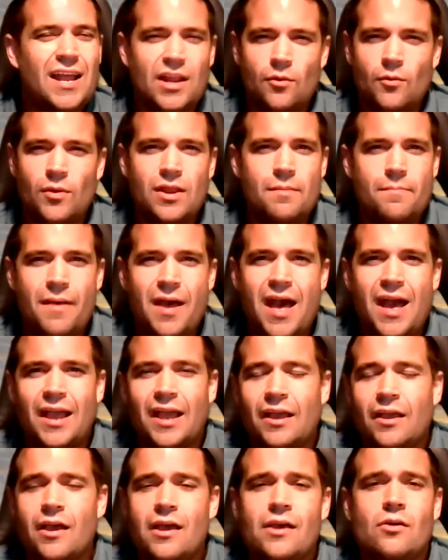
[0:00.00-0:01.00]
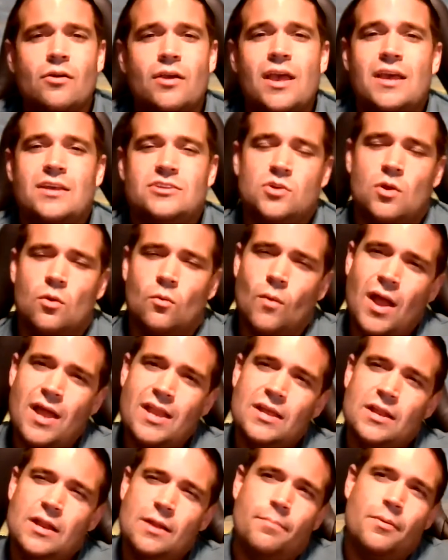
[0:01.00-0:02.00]
I read it back. Okay. So I write
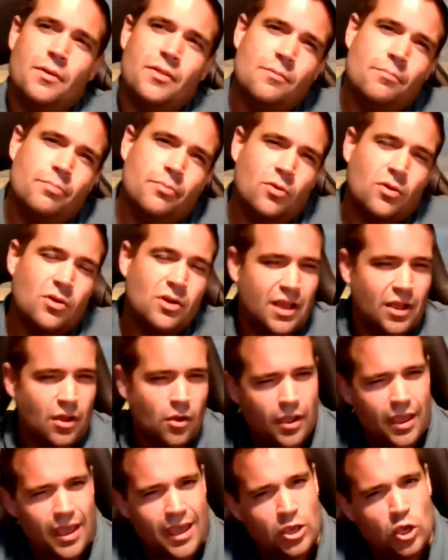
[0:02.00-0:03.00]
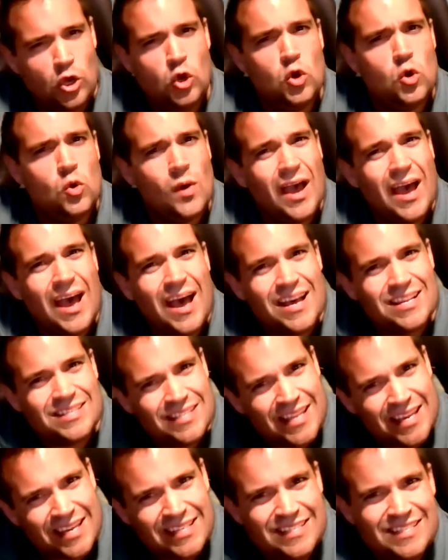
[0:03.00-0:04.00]
it up on the board. I go, okay, who has
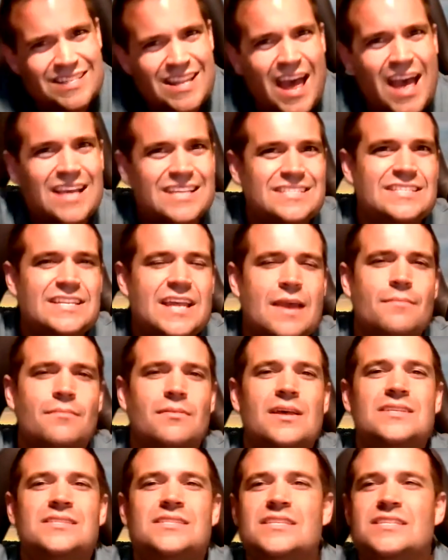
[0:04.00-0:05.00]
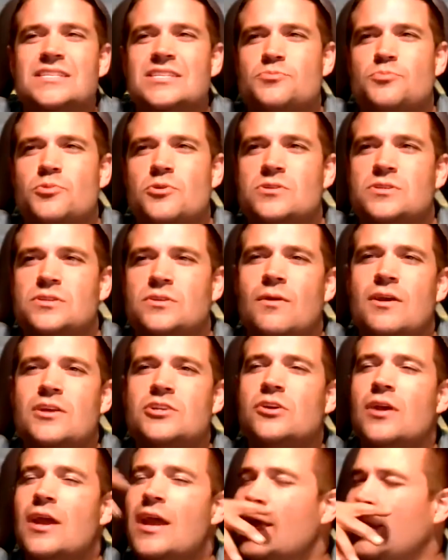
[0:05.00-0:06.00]
the exact same list as this person? Raise
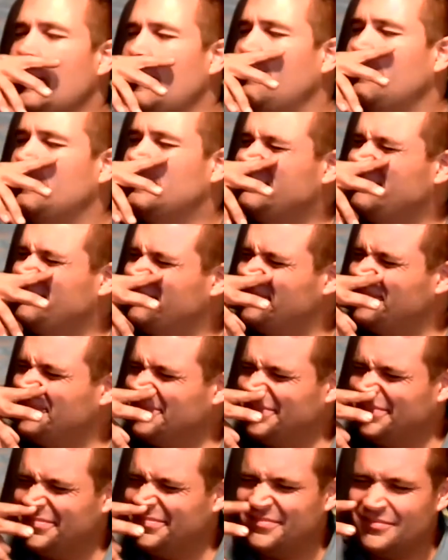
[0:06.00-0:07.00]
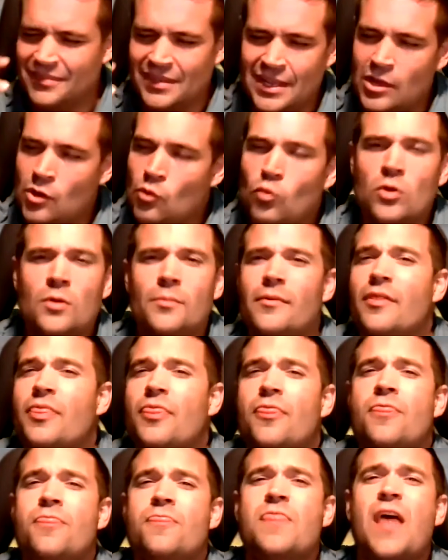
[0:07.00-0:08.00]
your hand. Room of
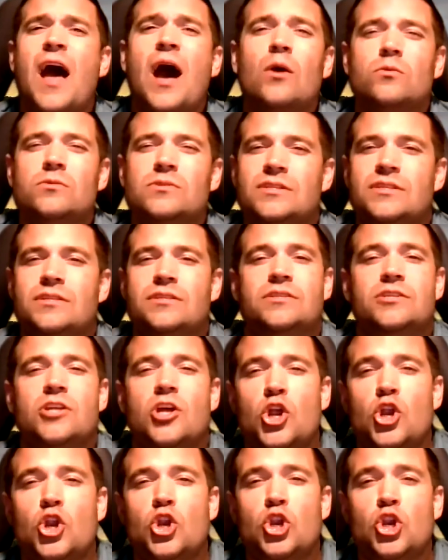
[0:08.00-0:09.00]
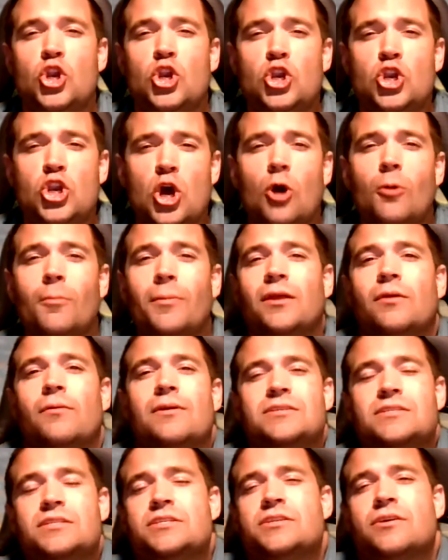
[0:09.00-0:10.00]
thousands. Nobody
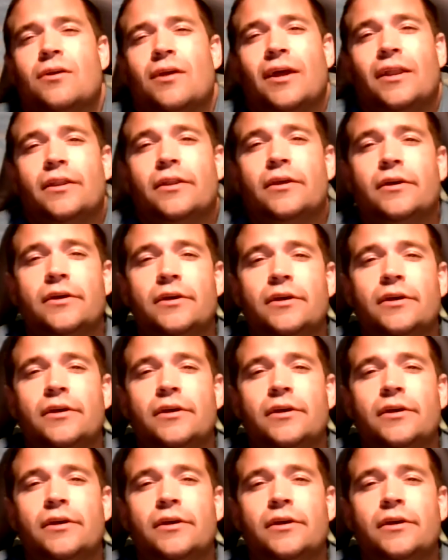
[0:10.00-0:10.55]
raises their hand.